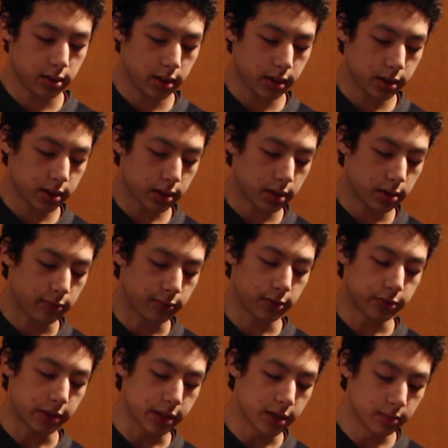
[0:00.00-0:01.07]

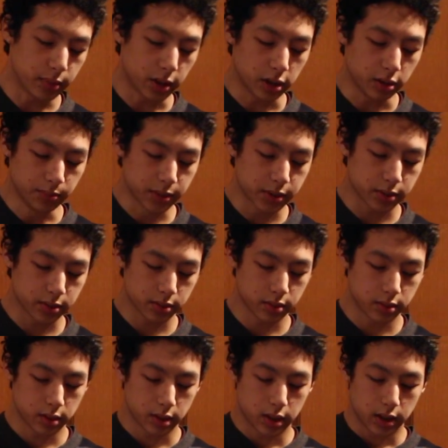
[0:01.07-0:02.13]
fluorescent bulbs,
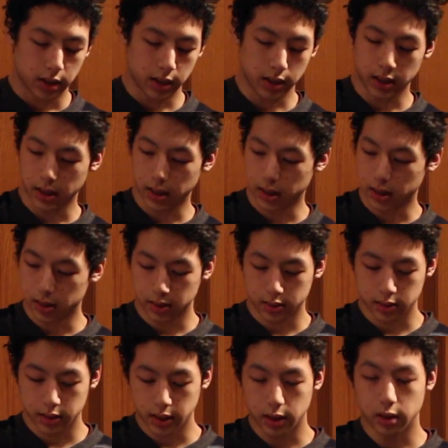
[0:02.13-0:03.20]
and
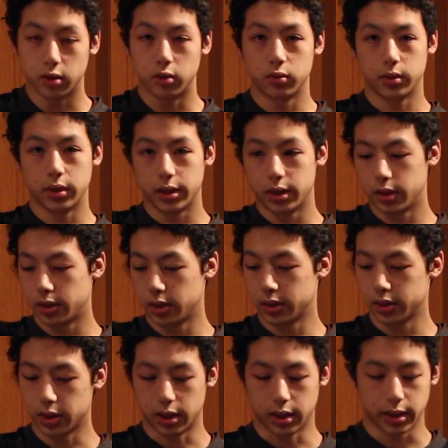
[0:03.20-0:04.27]
they go into the
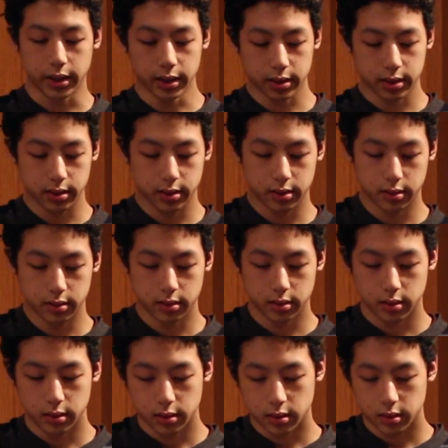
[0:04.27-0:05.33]
socket
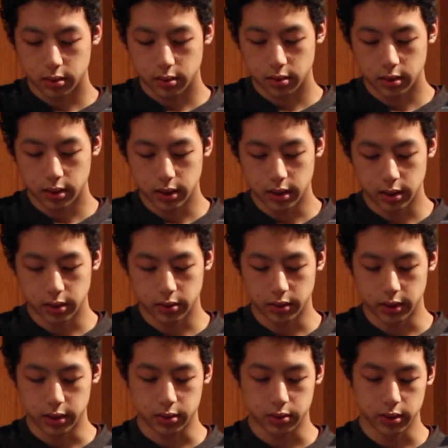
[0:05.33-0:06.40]
in the
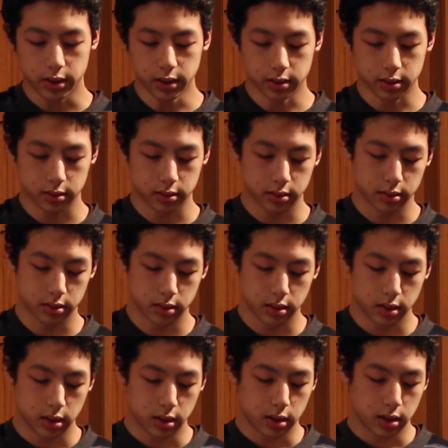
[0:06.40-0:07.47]
green screen.
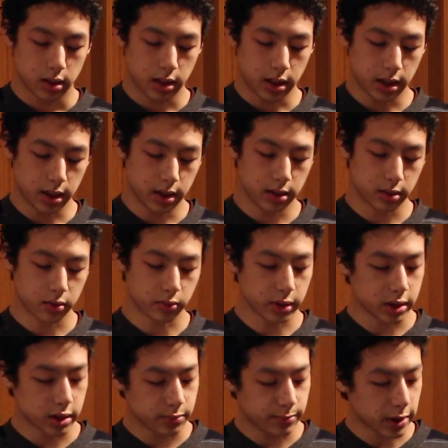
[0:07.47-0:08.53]
And
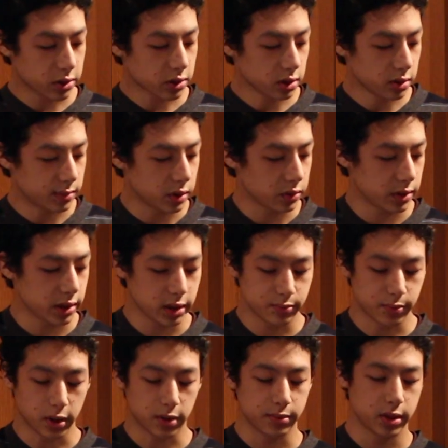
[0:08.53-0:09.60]
what's special about these
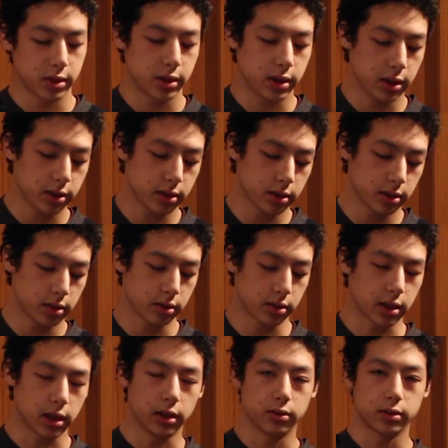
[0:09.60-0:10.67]
bulbs is these are
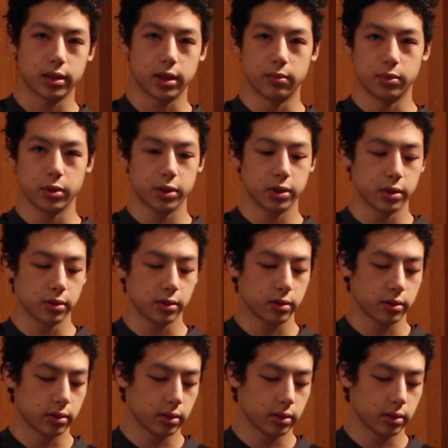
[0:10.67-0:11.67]
color temperature